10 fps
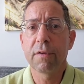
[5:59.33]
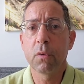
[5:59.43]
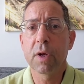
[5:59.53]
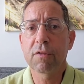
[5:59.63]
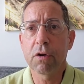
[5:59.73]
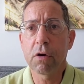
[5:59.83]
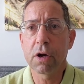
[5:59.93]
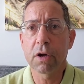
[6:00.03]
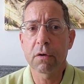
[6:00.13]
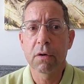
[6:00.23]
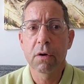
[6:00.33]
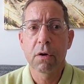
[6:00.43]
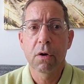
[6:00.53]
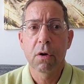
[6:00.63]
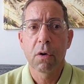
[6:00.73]
a few weeks earlier
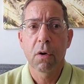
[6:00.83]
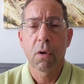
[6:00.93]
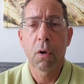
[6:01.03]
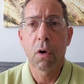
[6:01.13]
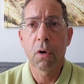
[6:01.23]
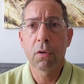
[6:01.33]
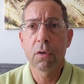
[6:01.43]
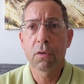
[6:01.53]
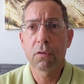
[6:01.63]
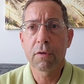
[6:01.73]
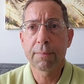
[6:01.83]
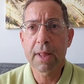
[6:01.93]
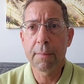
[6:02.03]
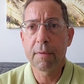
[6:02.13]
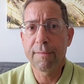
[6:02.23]
on
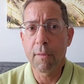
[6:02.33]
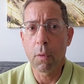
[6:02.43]
September